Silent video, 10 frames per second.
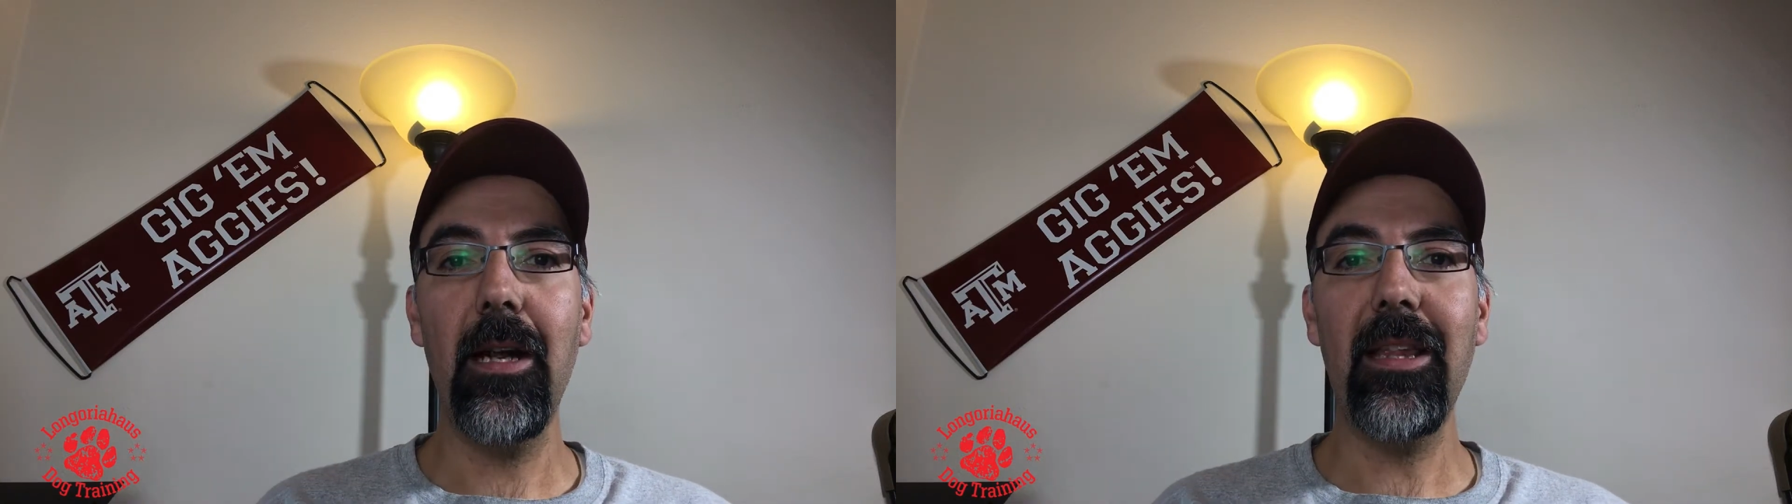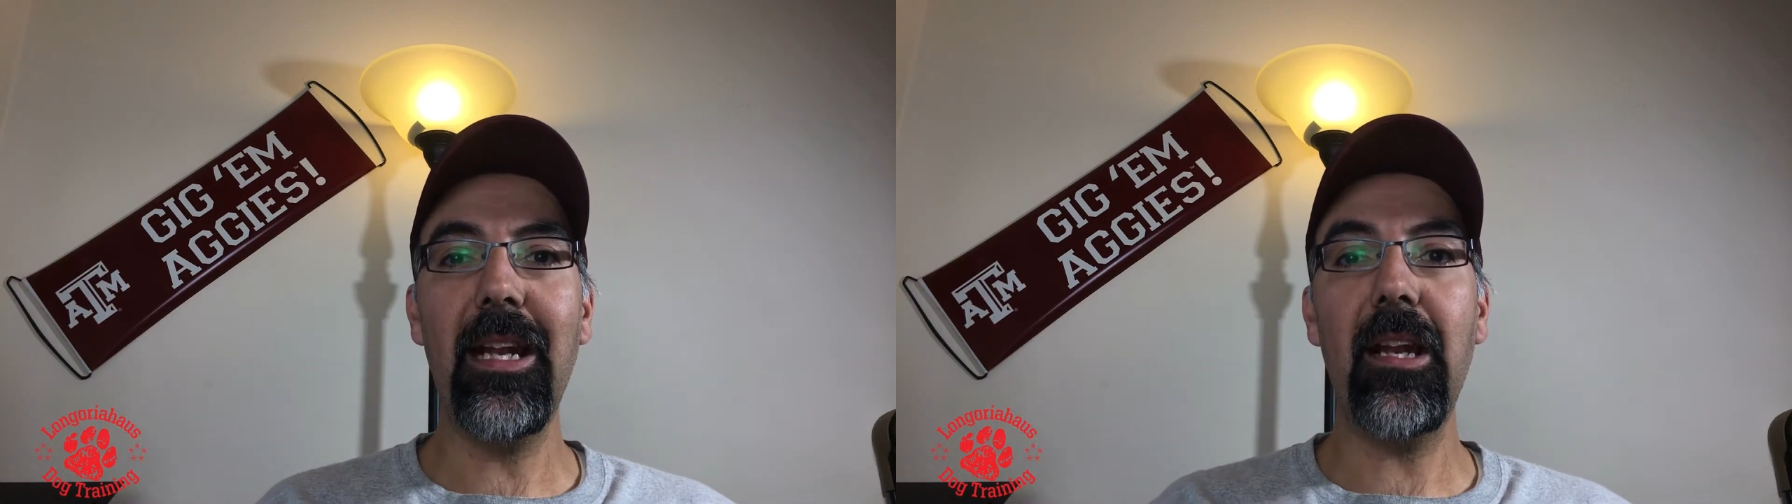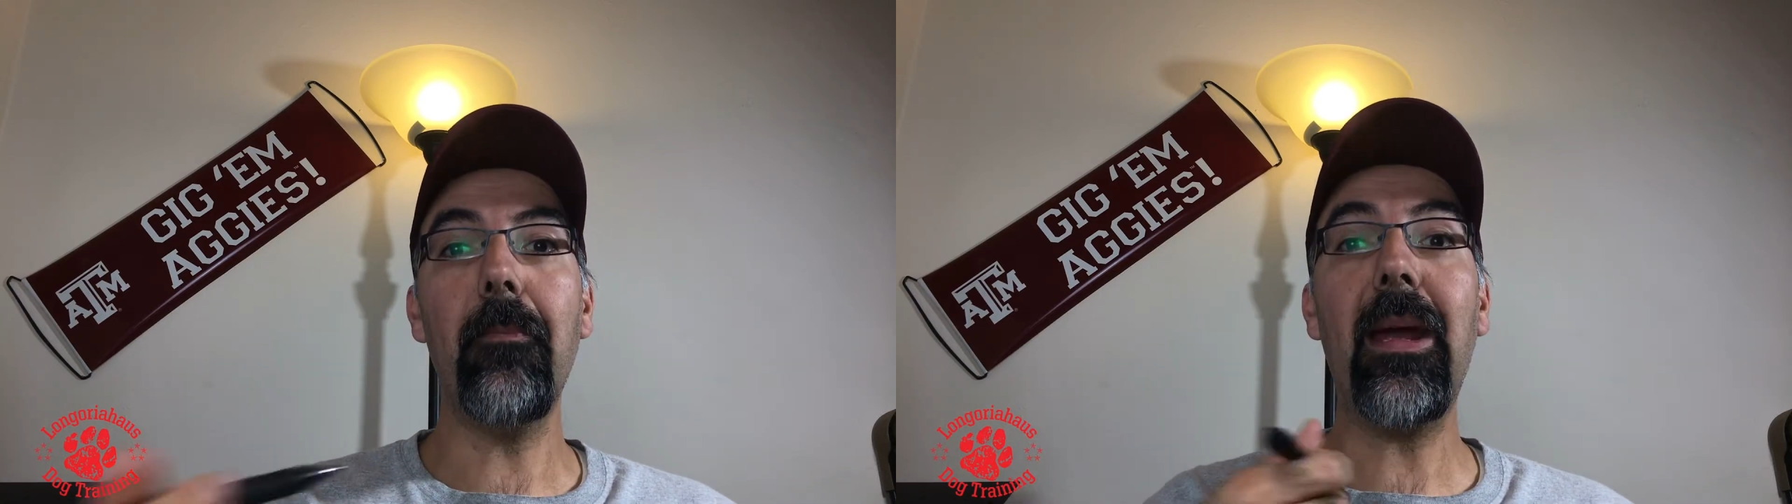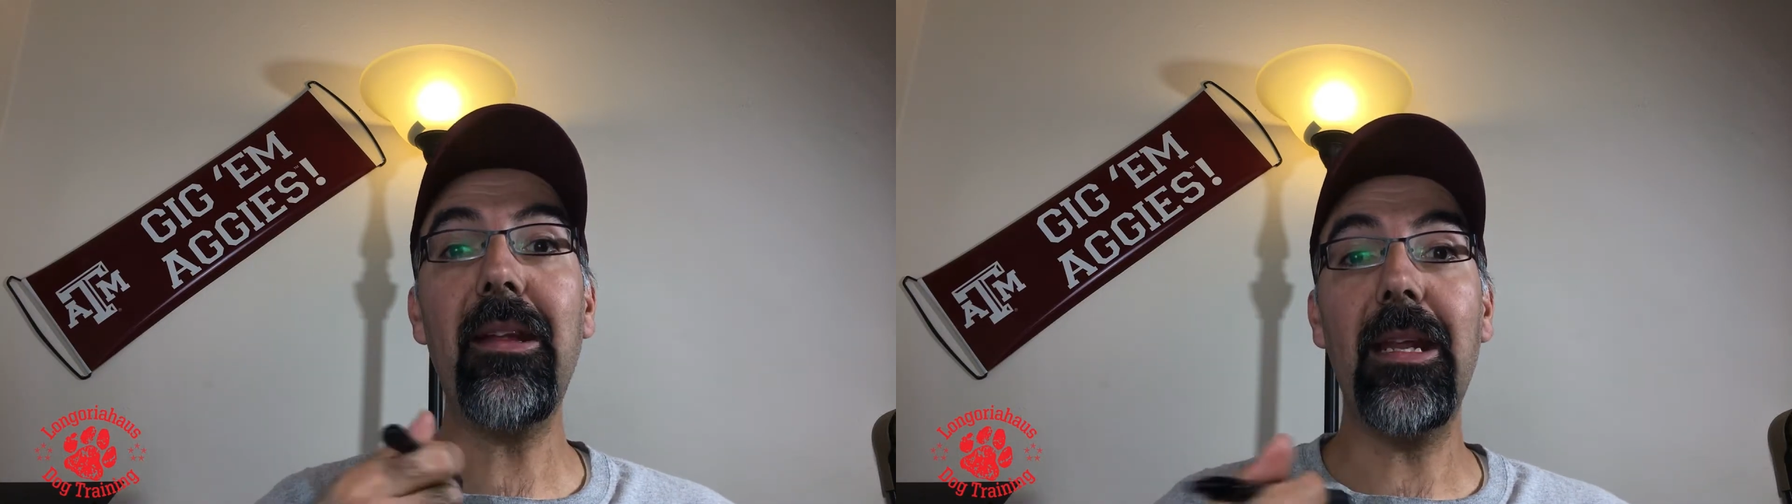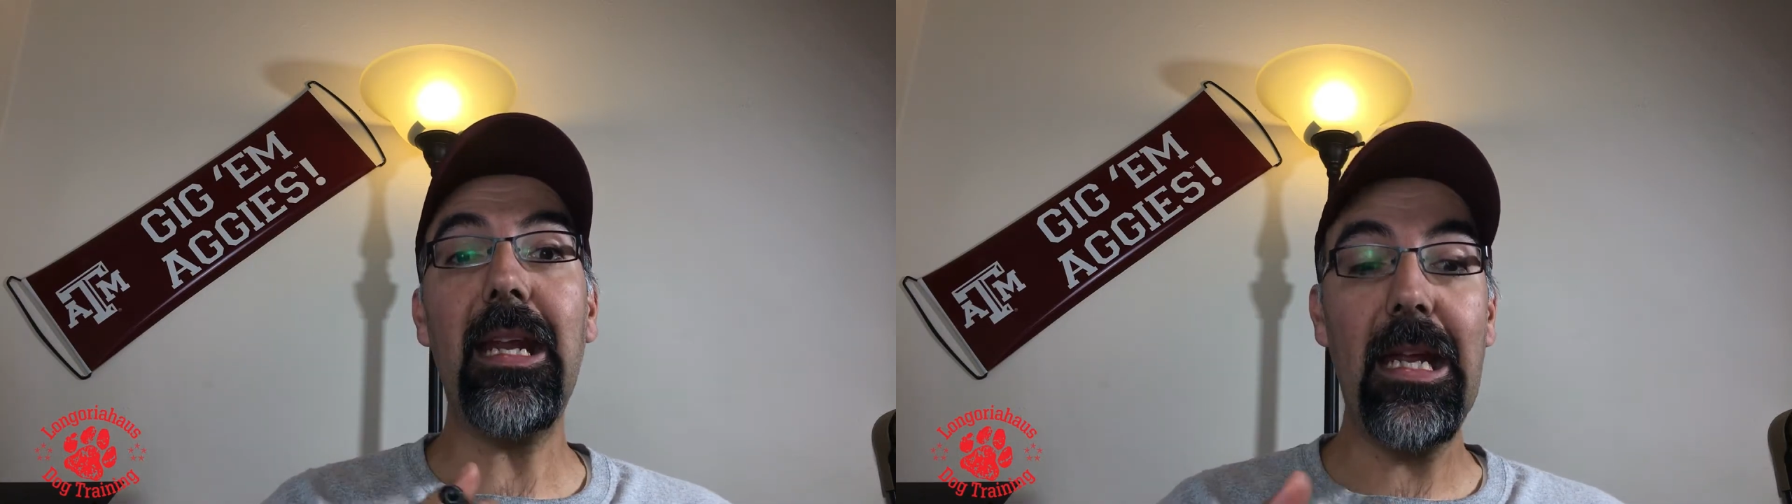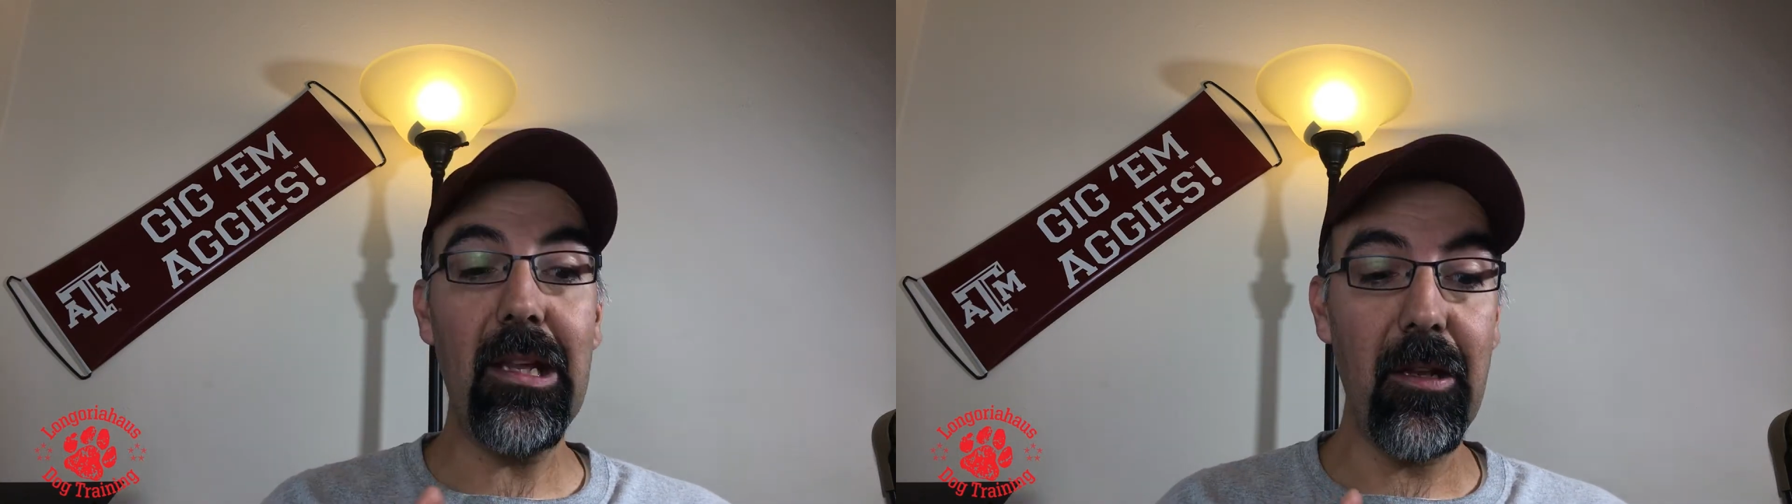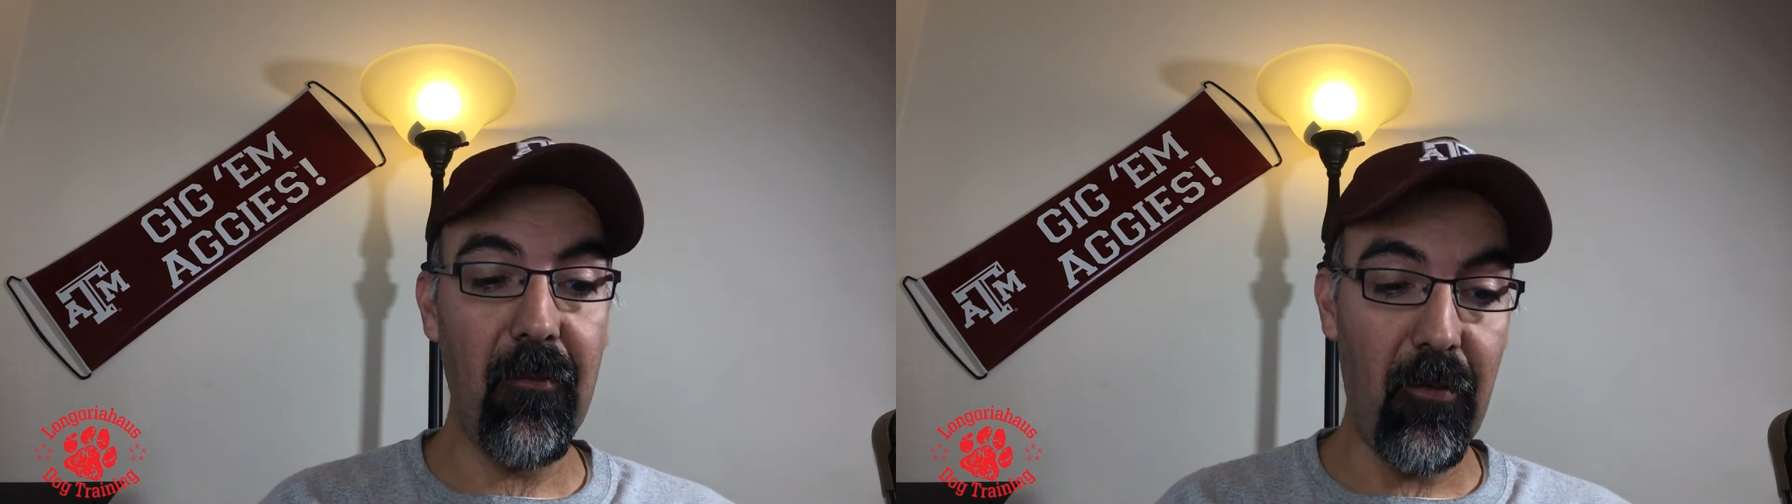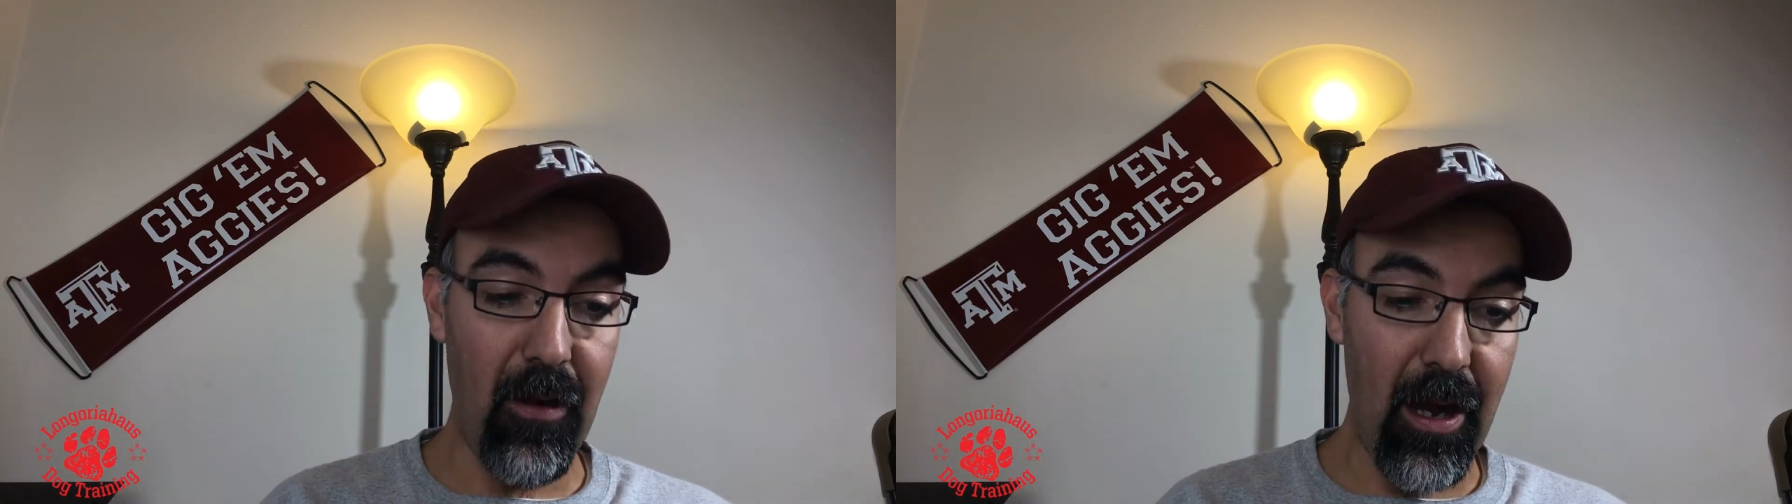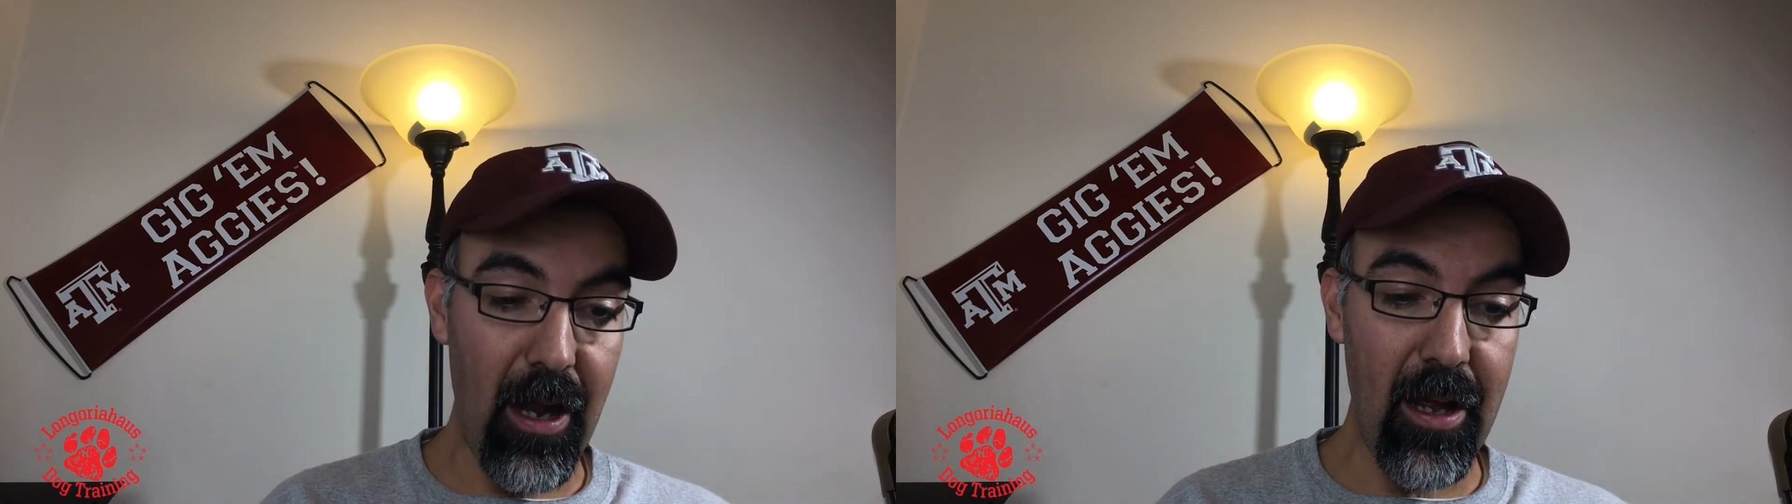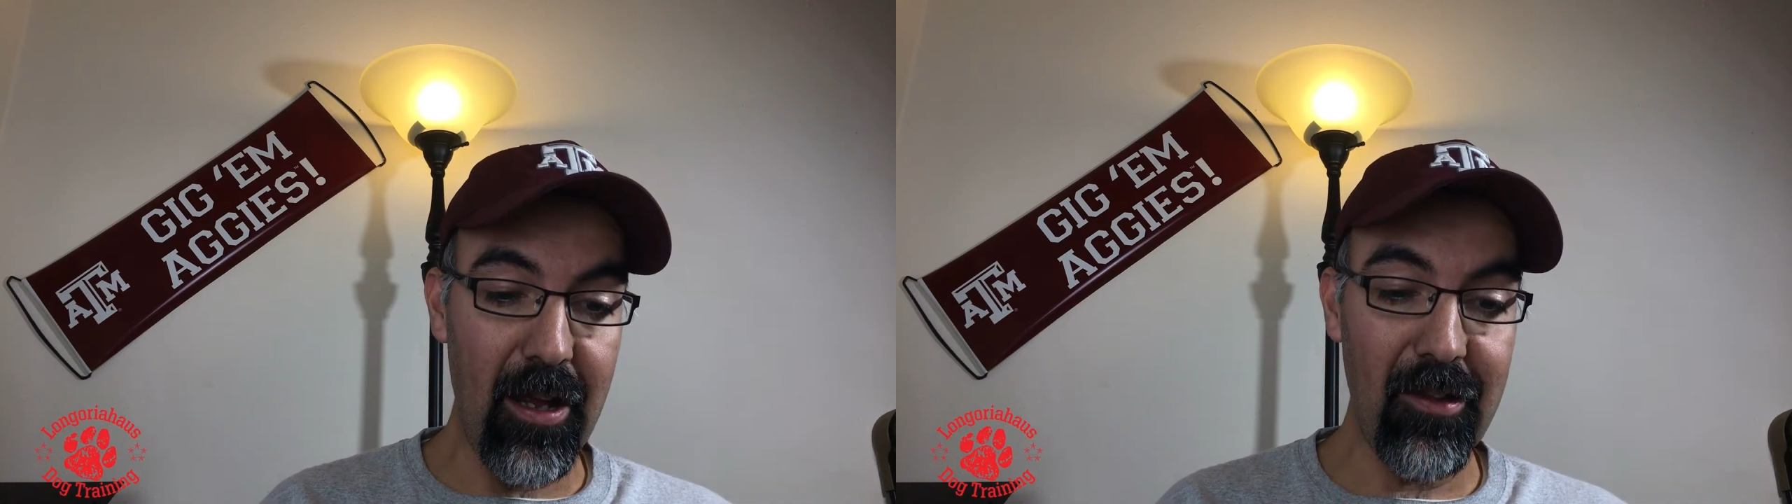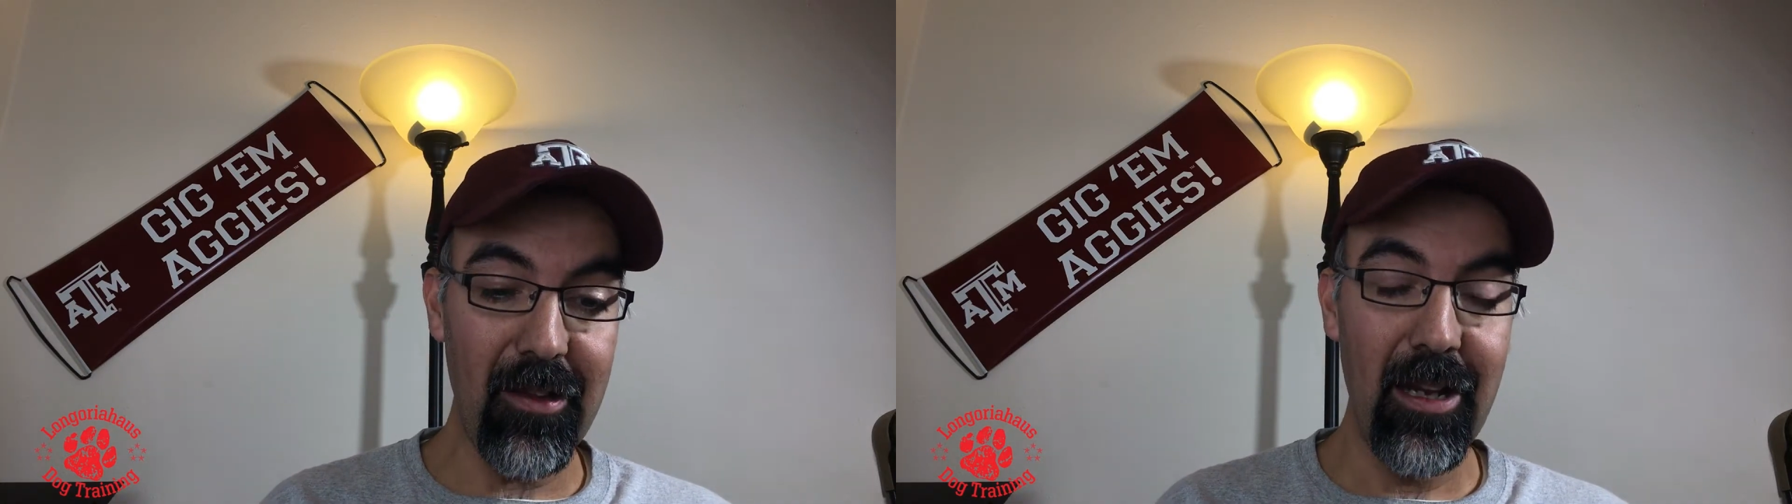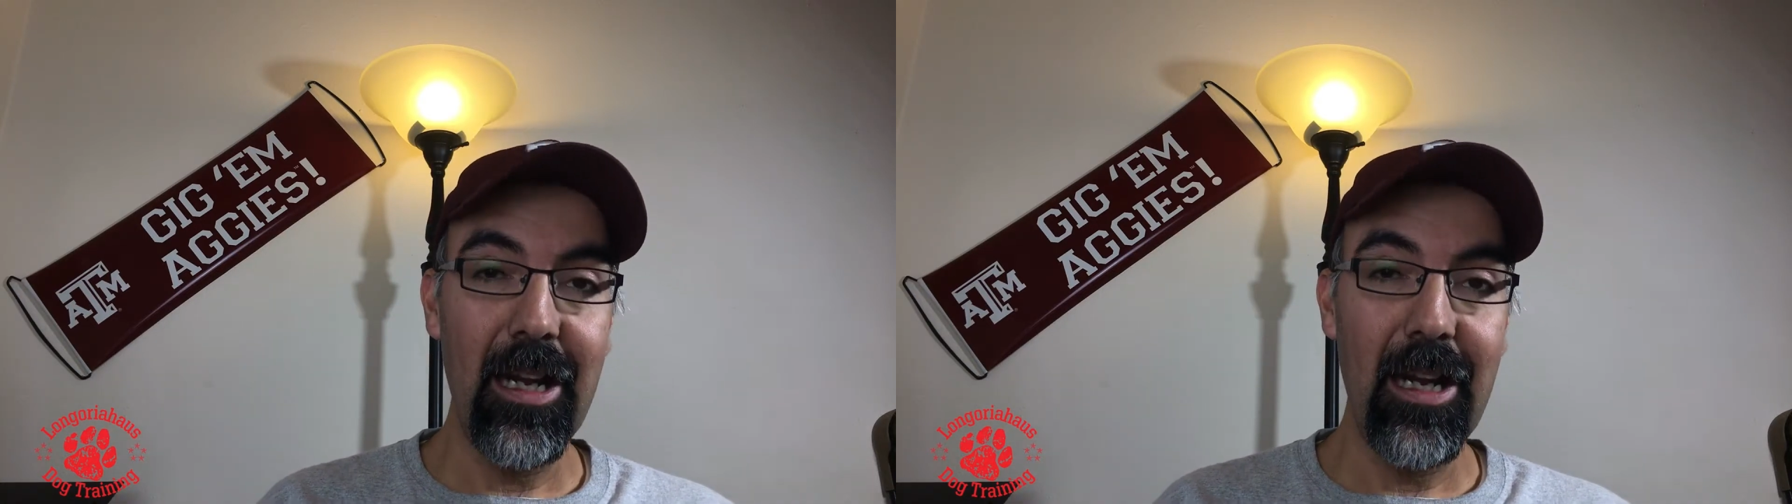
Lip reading: then it makes it easy for us